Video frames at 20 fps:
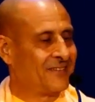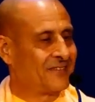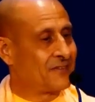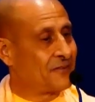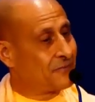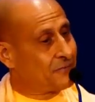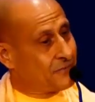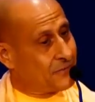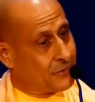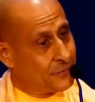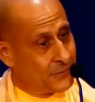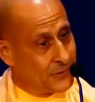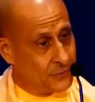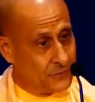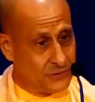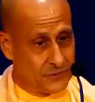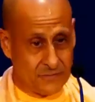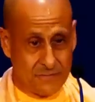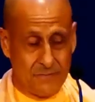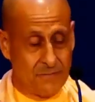So from
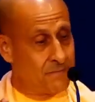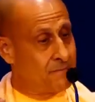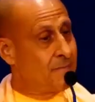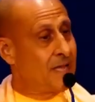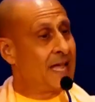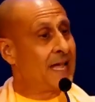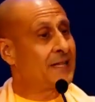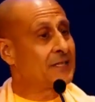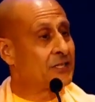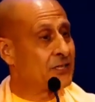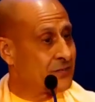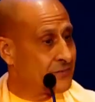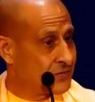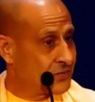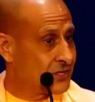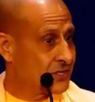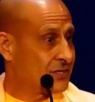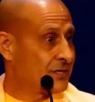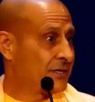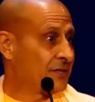those massive
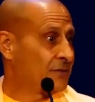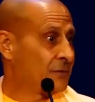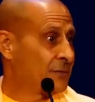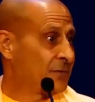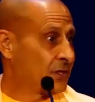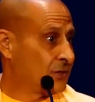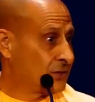steel